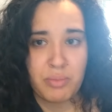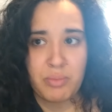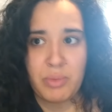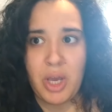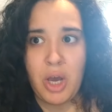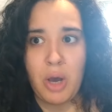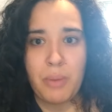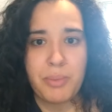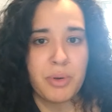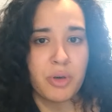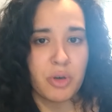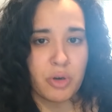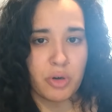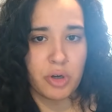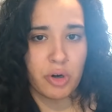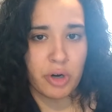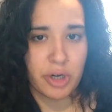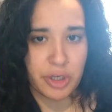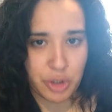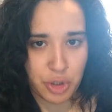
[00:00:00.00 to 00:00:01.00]
to help you
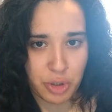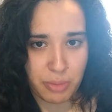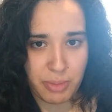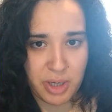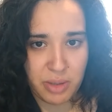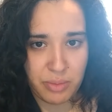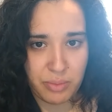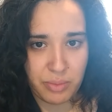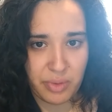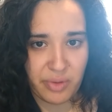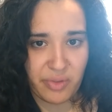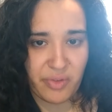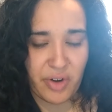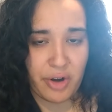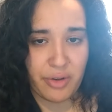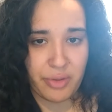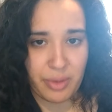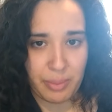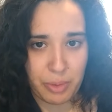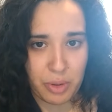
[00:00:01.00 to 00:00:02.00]
tune your instrument. It's
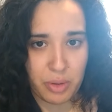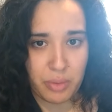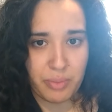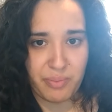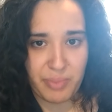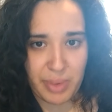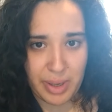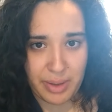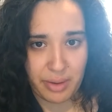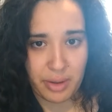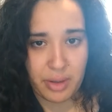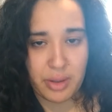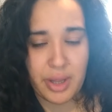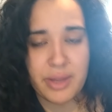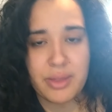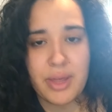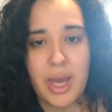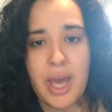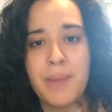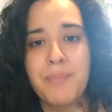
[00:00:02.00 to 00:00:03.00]
very simple, basic
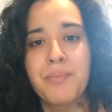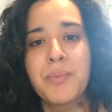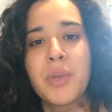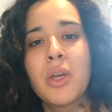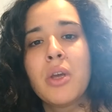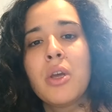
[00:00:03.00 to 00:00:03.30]
like that.